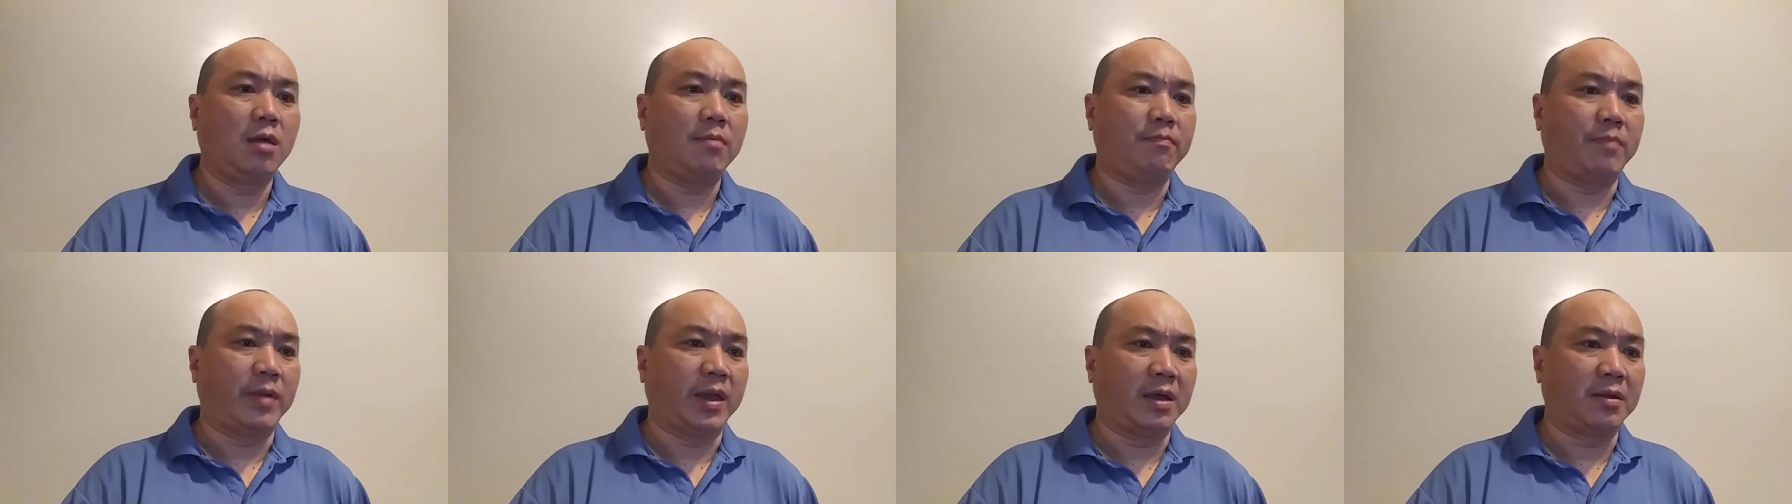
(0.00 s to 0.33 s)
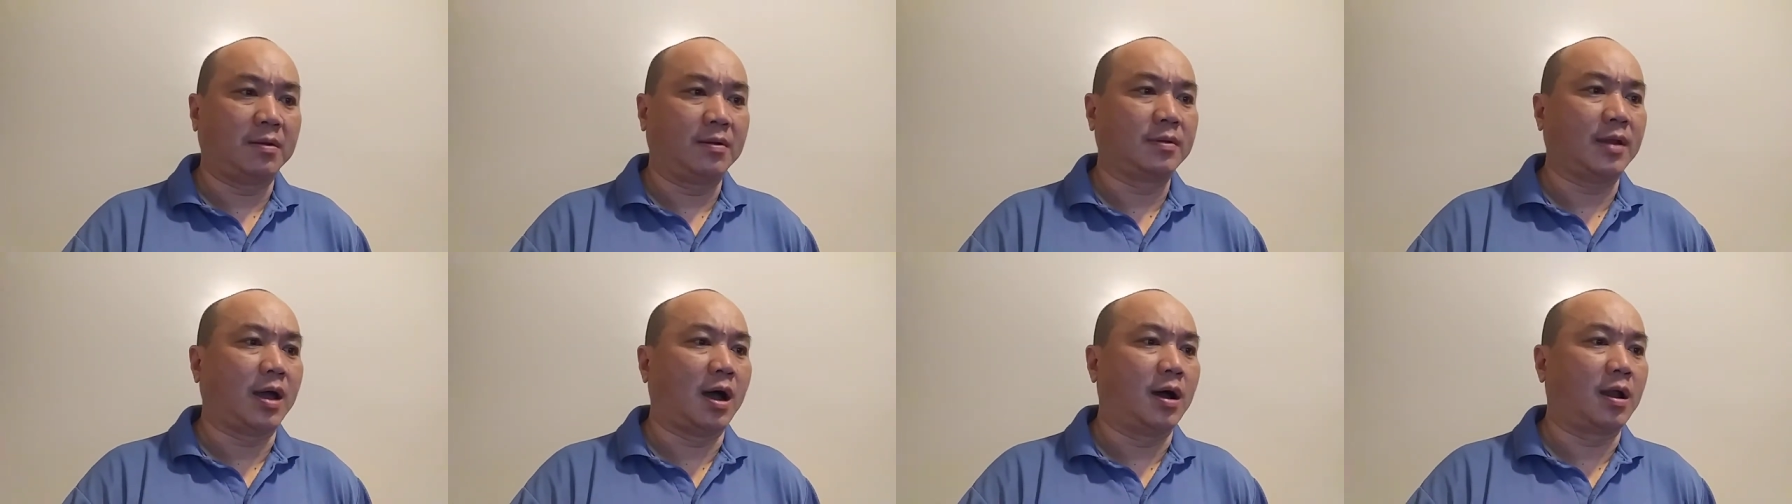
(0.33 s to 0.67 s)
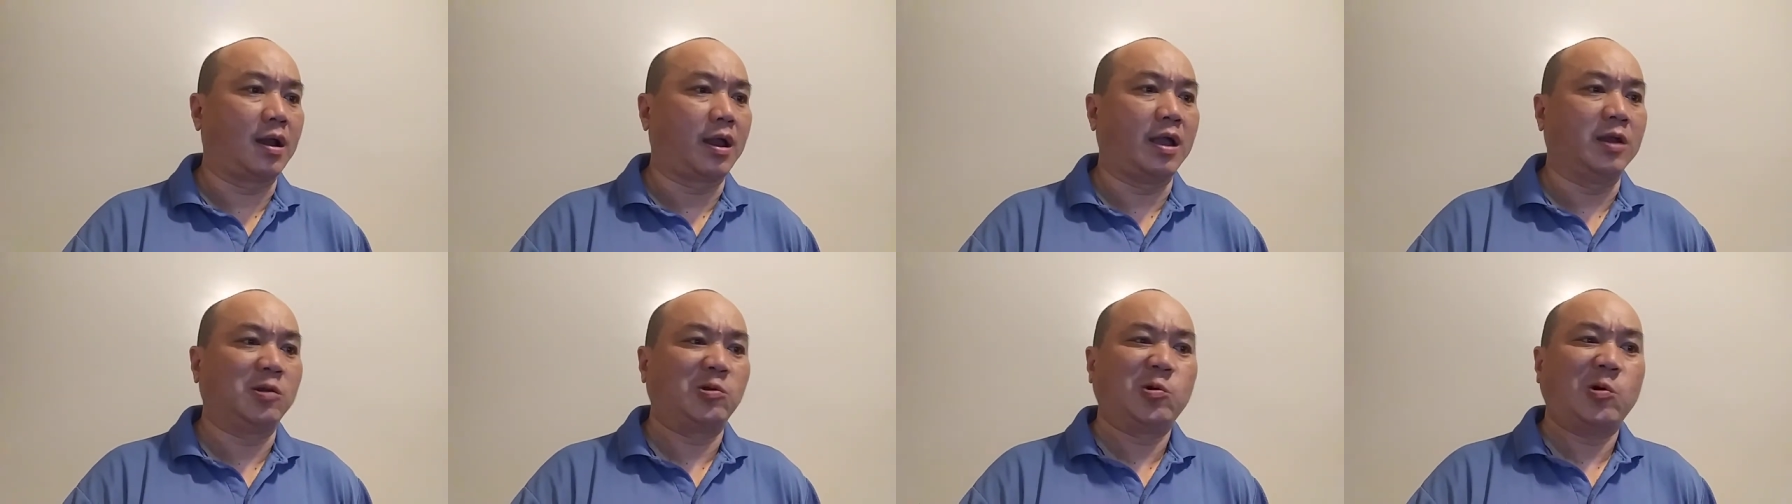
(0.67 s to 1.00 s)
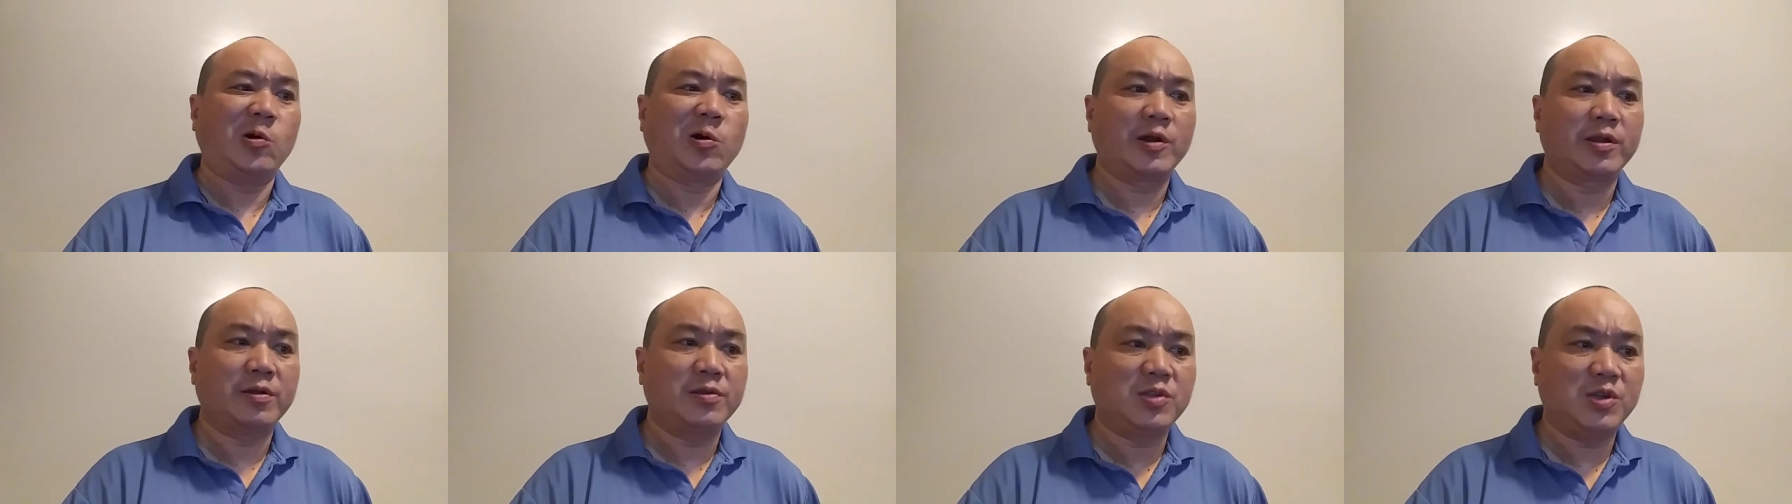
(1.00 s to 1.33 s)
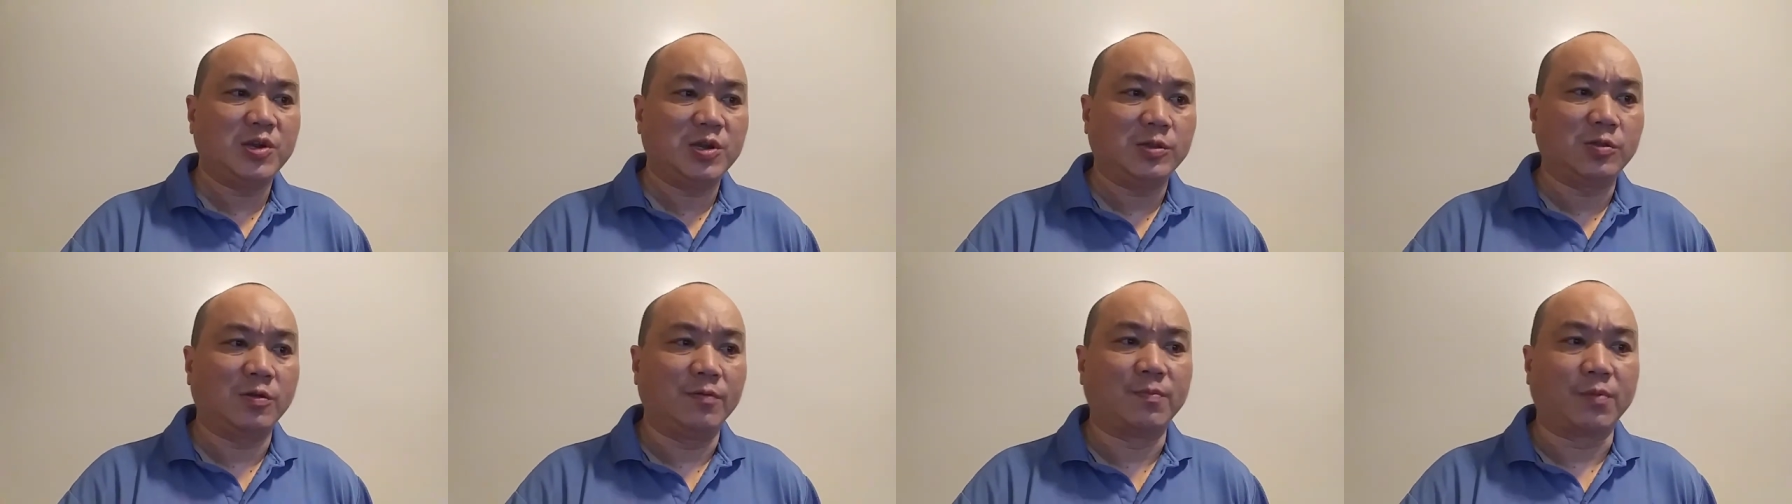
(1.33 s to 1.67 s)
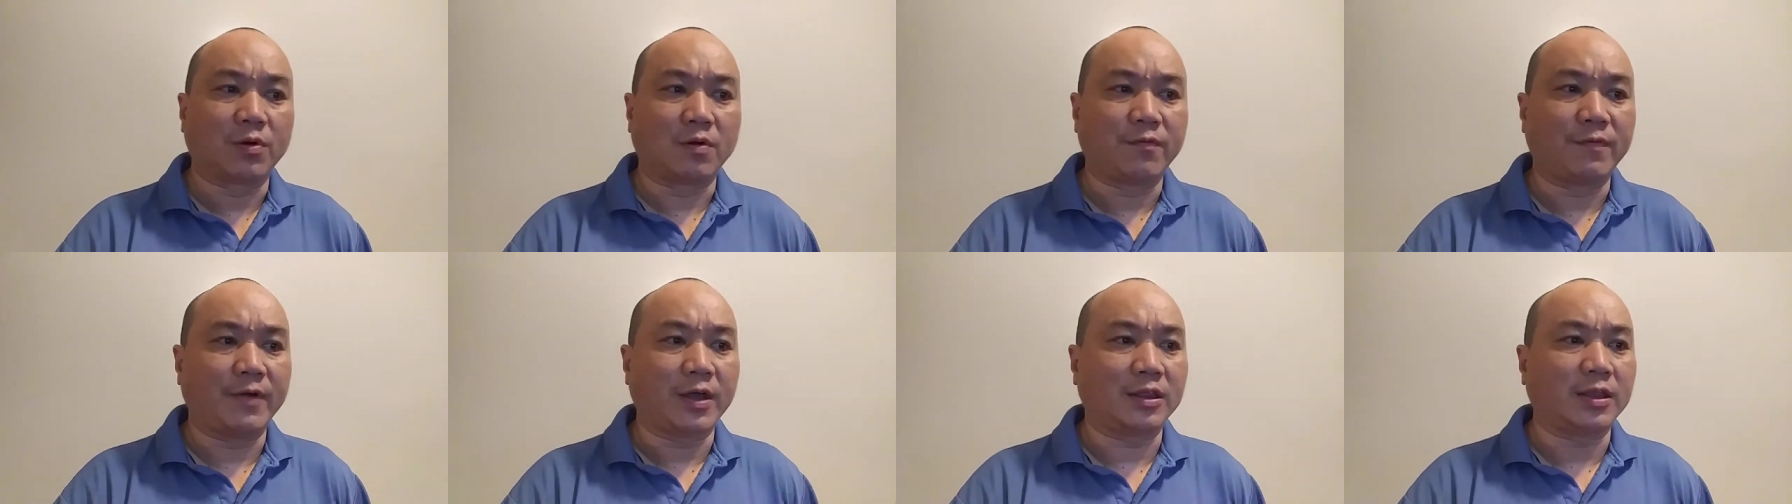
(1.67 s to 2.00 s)
Parents are encouraged to
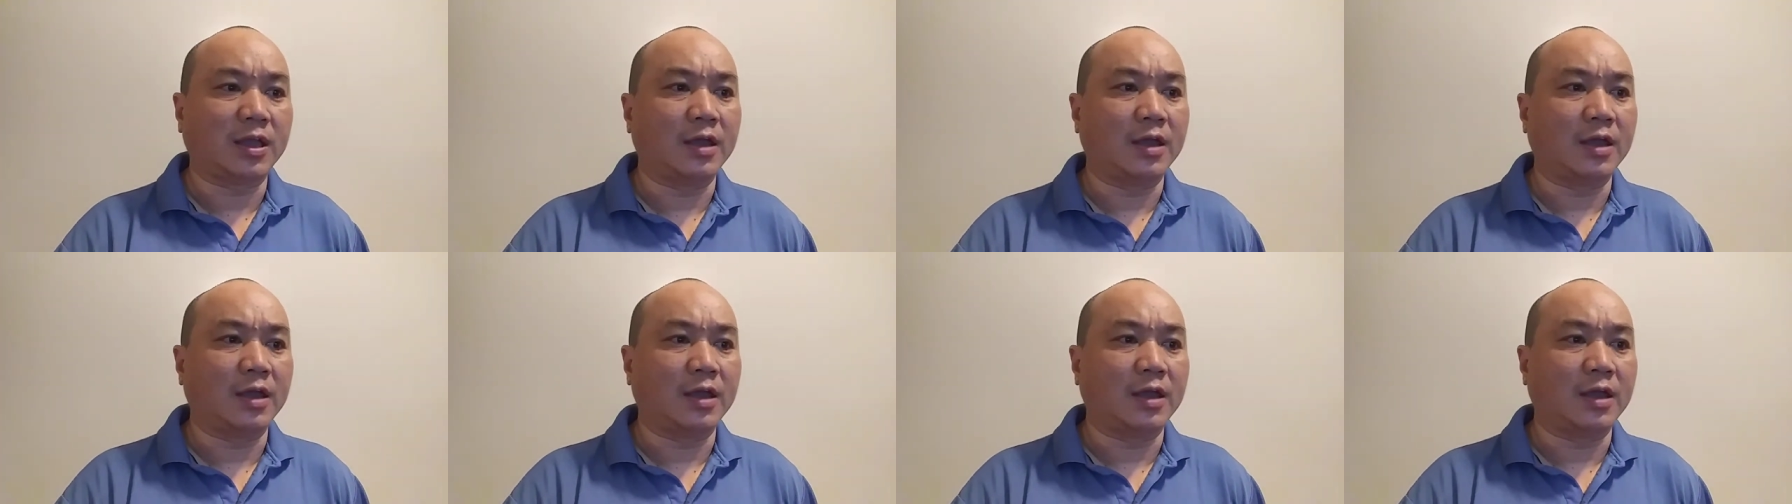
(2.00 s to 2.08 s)
provide